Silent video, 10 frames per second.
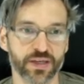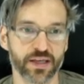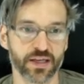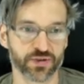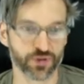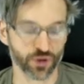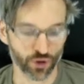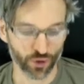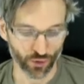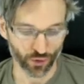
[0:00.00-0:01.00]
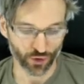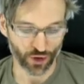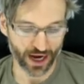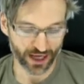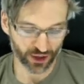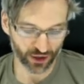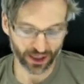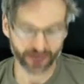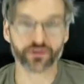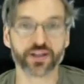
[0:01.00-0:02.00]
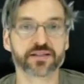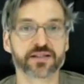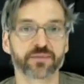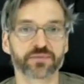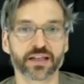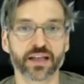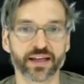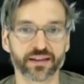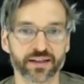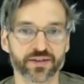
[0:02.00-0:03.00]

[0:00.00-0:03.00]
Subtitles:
So I could have done something like this.